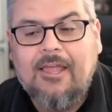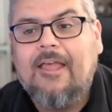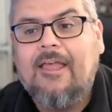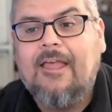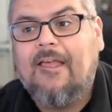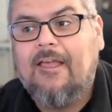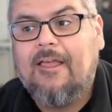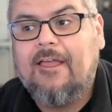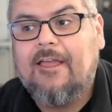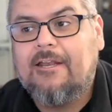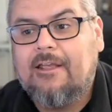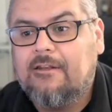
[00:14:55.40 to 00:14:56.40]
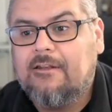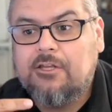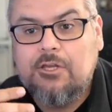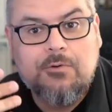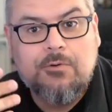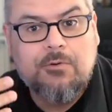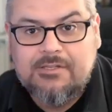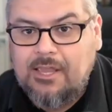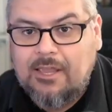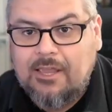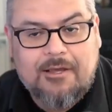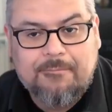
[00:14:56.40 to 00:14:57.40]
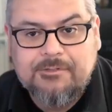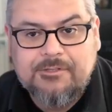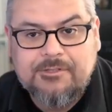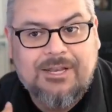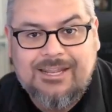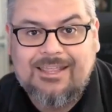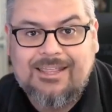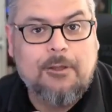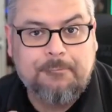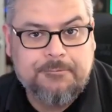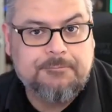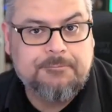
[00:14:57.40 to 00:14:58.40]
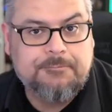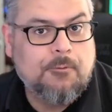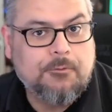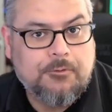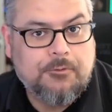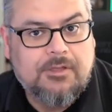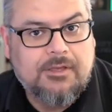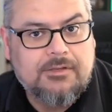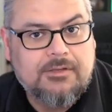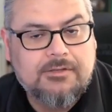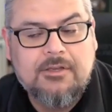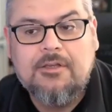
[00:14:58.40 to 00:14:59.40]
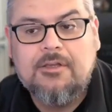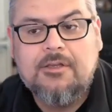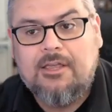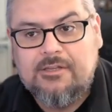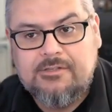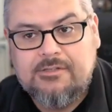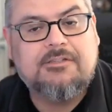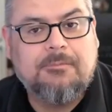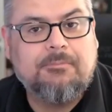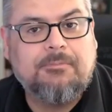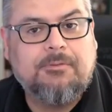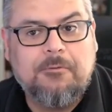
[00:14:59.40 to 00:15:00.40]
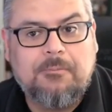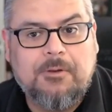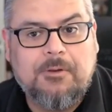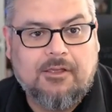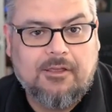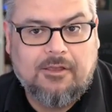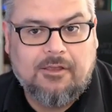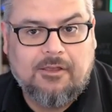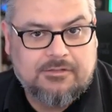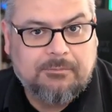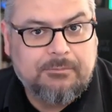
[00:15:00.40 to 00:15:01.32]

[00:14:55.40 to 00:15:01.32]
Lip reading: and you can say, I'm somebody that helps people do this. Is this something is this something